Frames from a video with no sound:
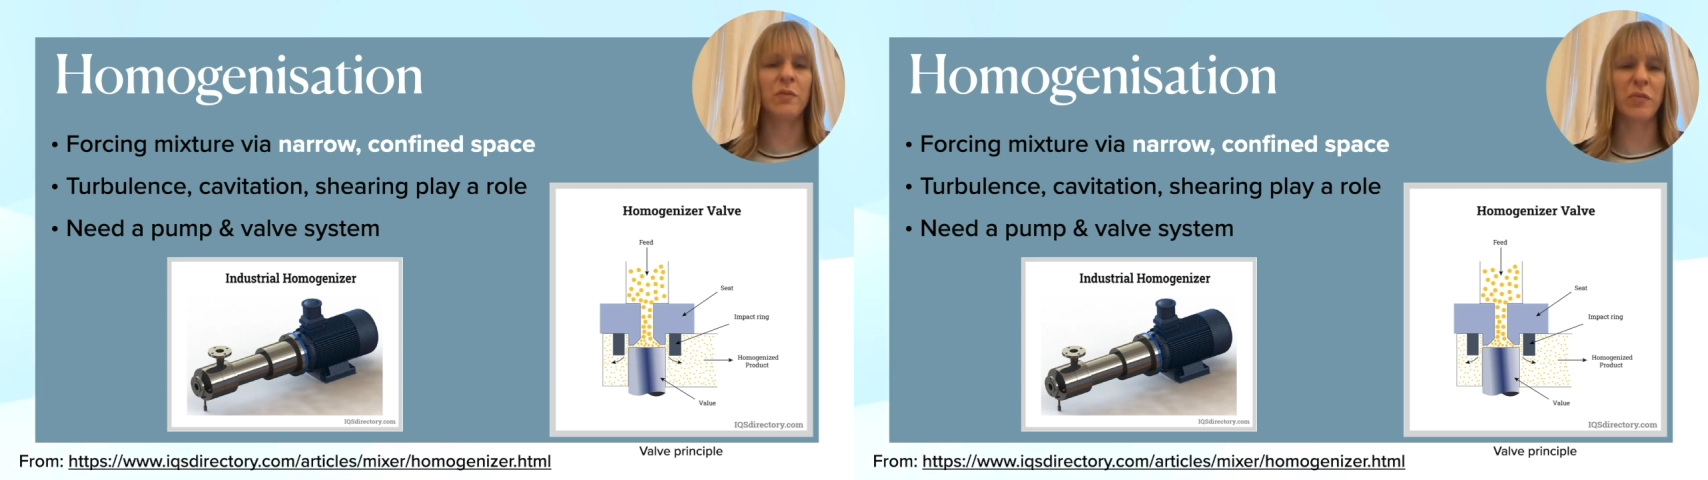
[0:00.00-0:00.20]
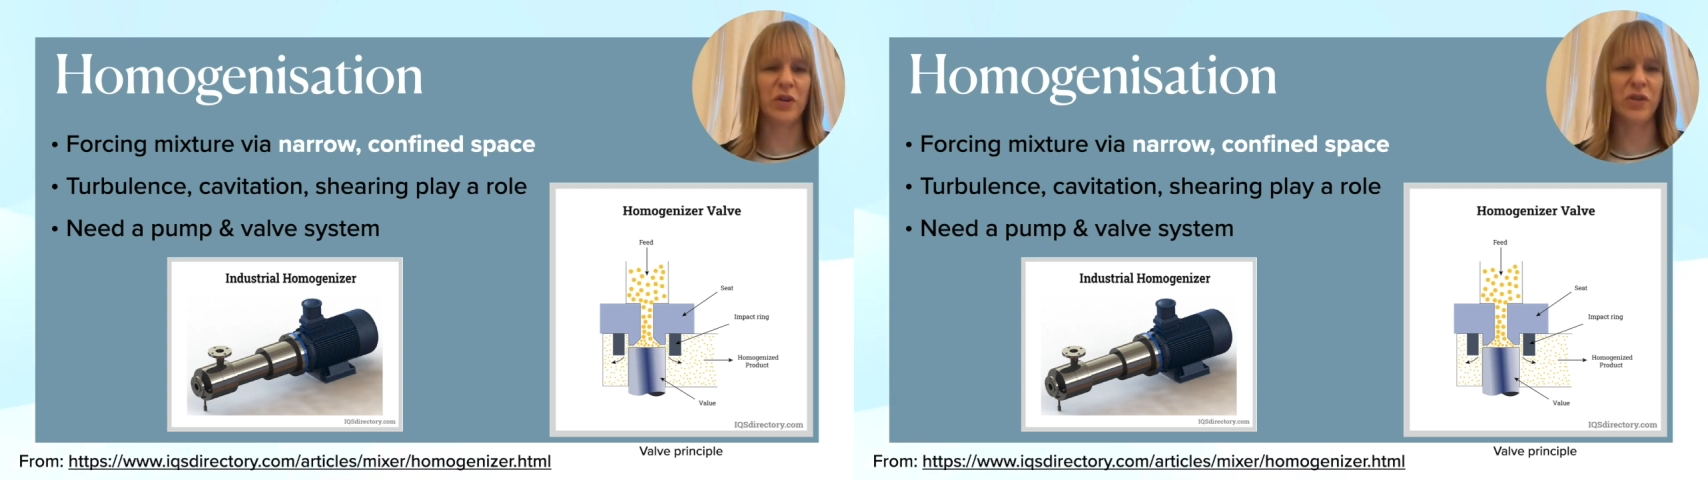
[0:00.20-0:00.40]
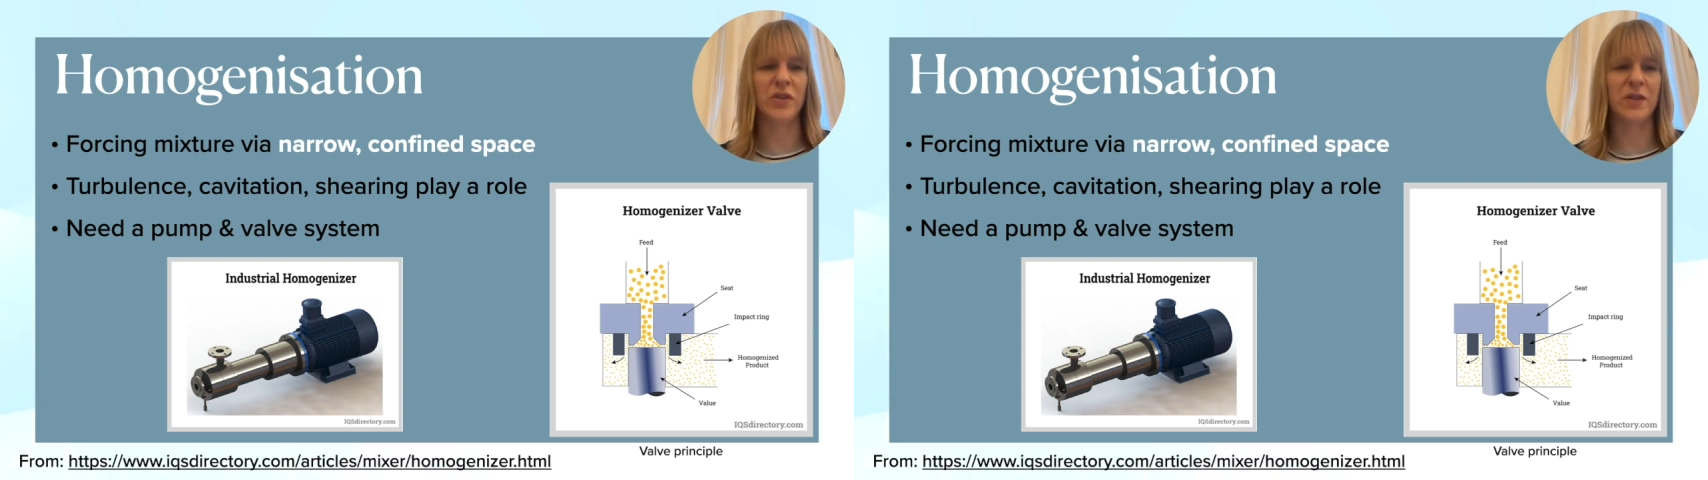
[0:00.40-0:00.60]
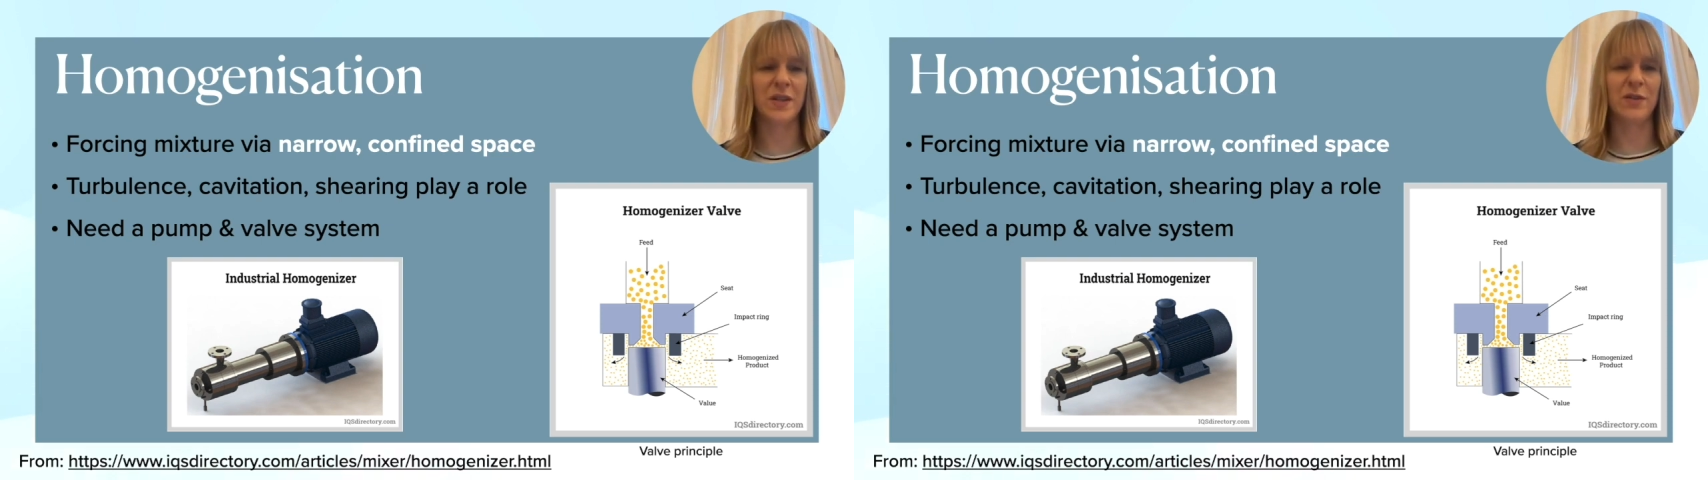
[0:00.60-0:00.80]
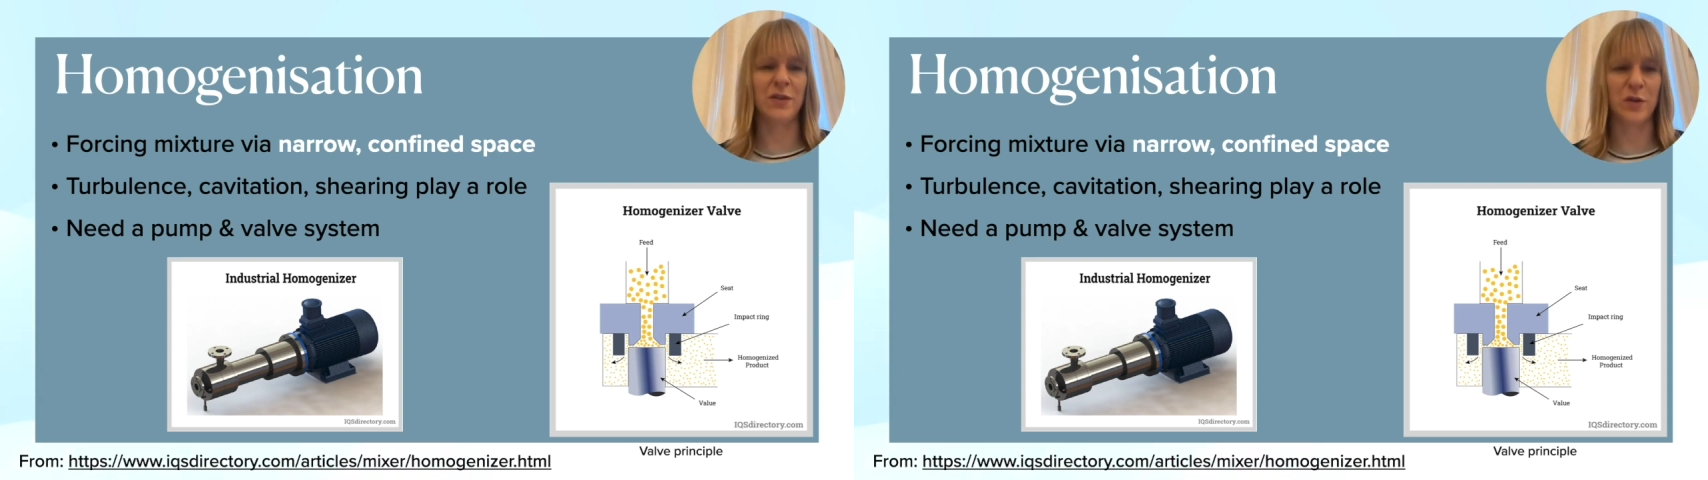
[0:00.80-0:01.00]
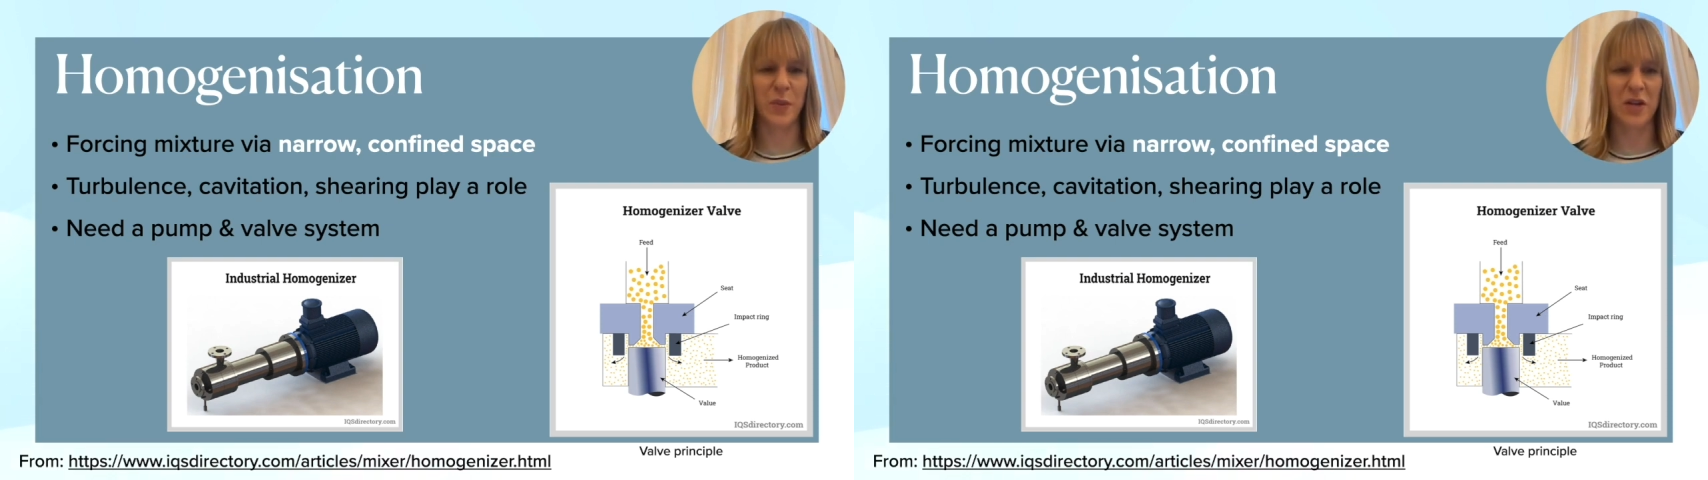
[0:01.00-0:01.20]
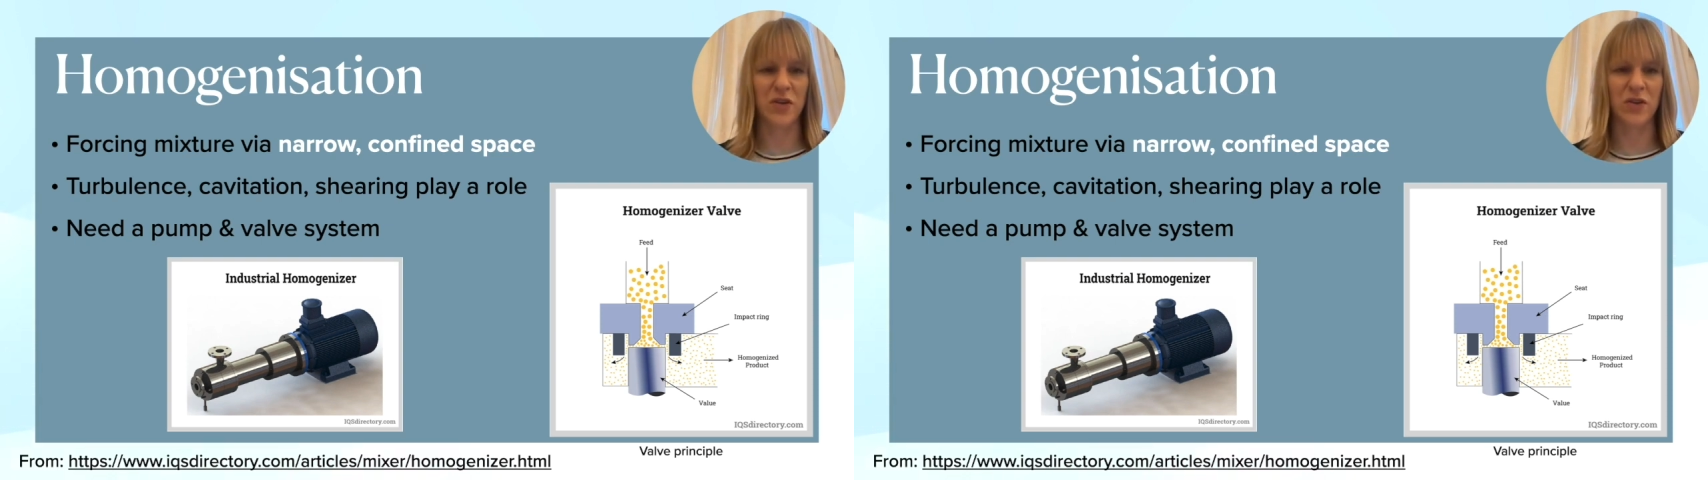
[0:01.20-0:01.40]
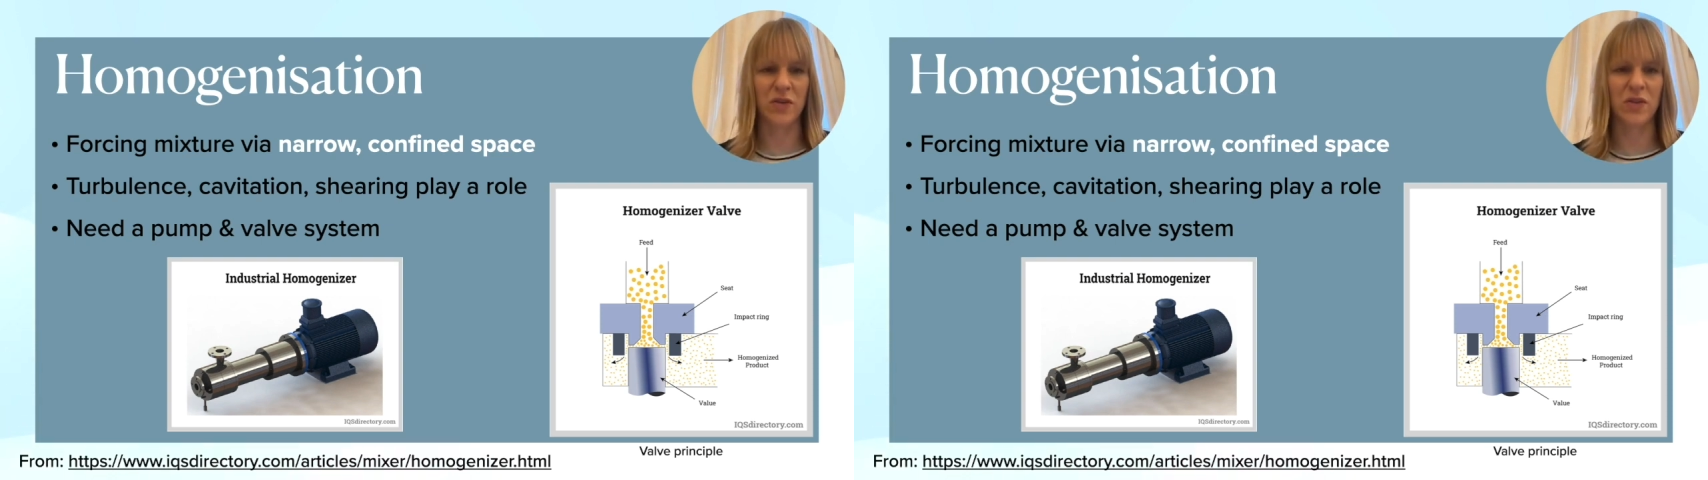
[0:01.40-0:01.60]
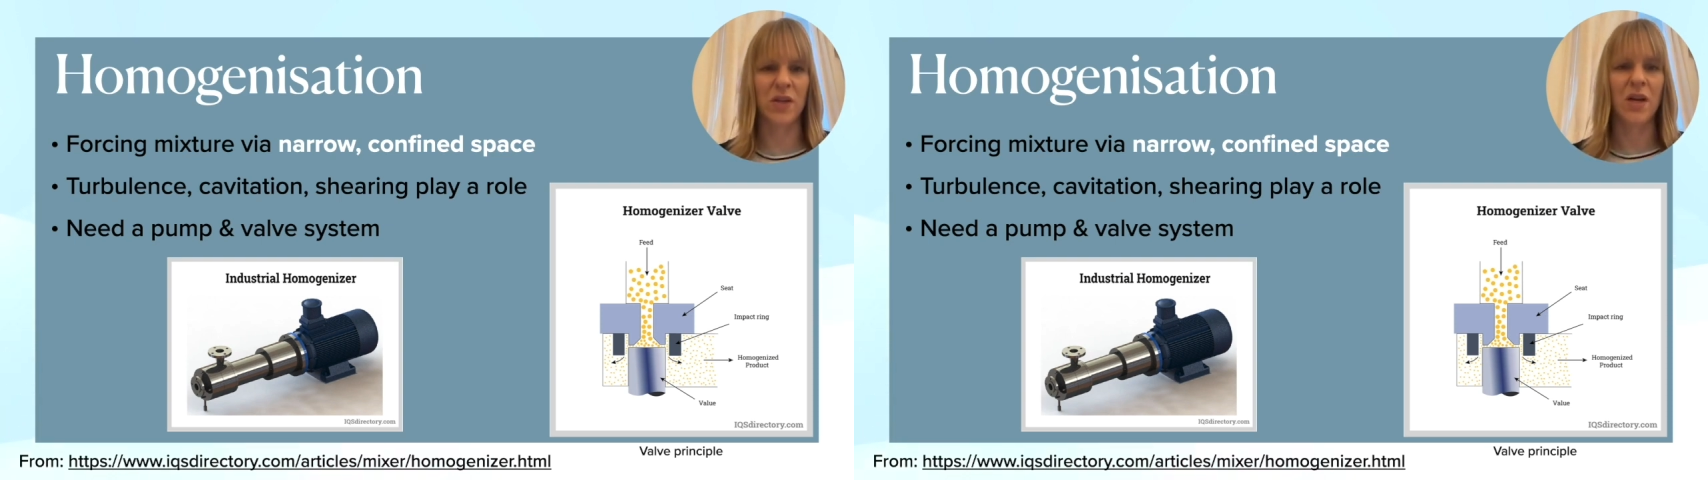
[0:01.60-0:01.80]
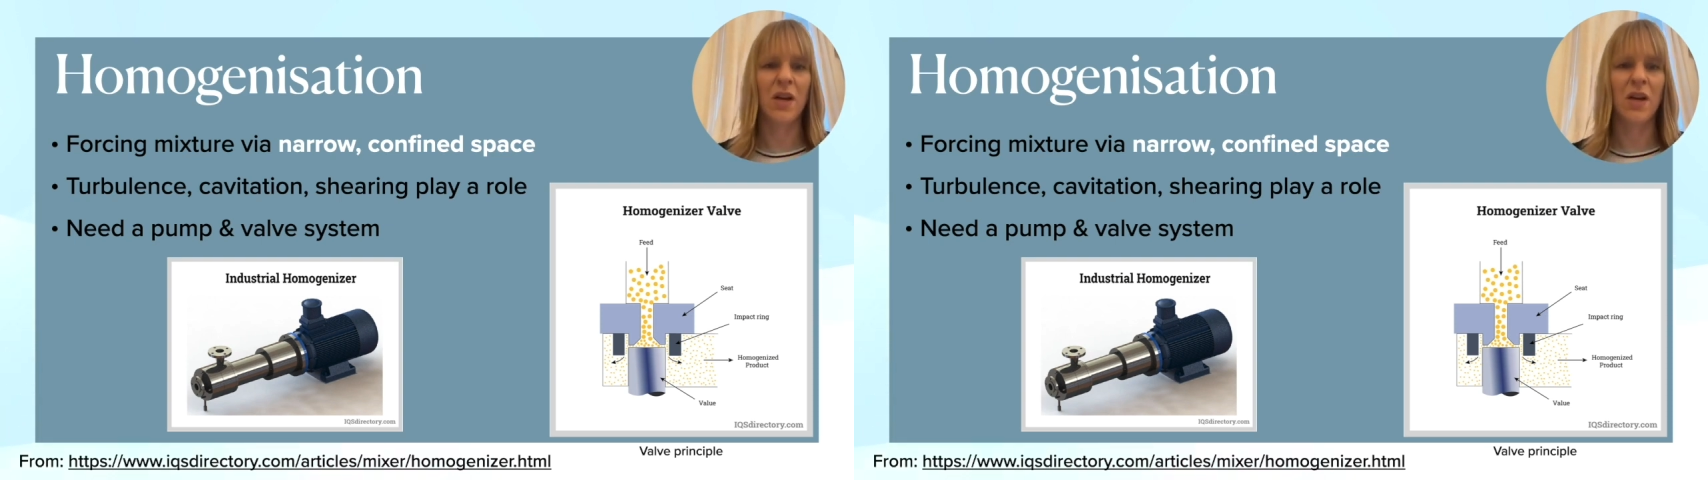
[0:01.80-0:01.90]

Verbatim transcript: emulsions and suspensions.